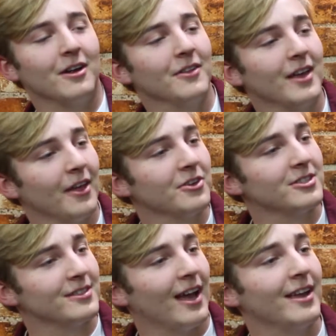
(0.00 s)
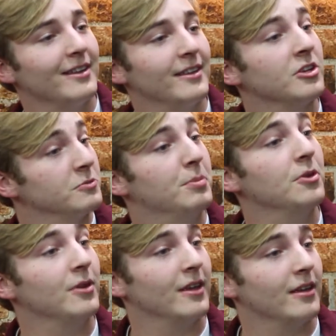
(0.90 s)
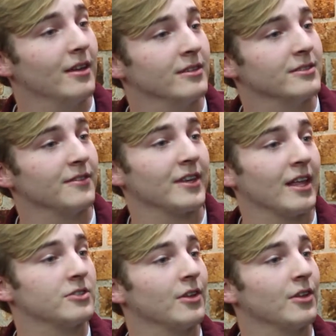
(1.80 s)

on the other side, there's beauty and stuff like that.